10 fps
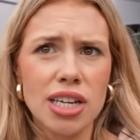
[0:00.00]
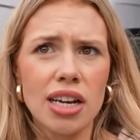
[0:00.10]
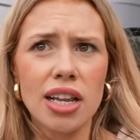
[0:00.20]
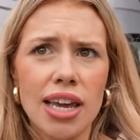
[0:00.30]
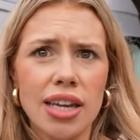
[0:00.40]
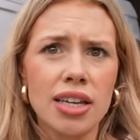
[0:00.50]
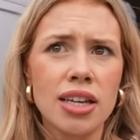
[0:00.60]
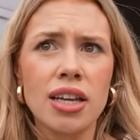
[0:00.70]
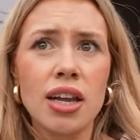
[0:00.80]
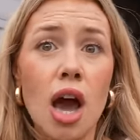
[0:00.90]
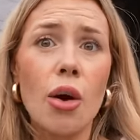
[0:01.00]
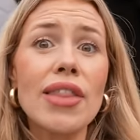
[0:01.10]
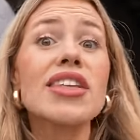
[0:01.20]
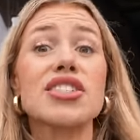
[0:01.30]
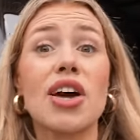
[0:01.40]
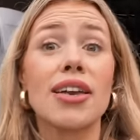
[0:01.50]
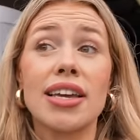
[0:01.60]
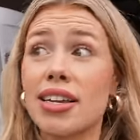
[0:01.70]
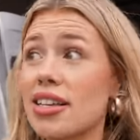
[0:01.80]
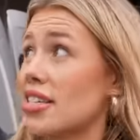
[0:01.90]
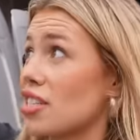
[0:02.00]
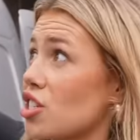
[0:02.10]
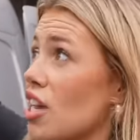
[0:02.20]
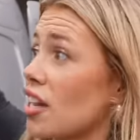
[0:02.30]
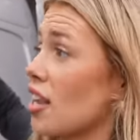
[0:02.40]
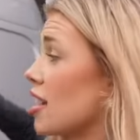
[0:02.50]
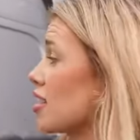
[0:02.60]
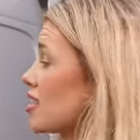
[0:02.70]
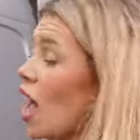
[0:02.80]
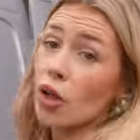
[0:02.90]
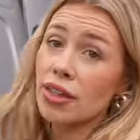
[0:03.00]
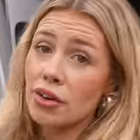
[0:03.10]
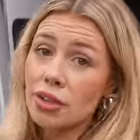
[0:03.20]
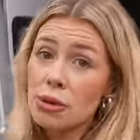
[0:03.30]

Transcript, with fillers: kind of like... And the Starlink. Oh, and the Starlink, because it's just kind of like sat on there at the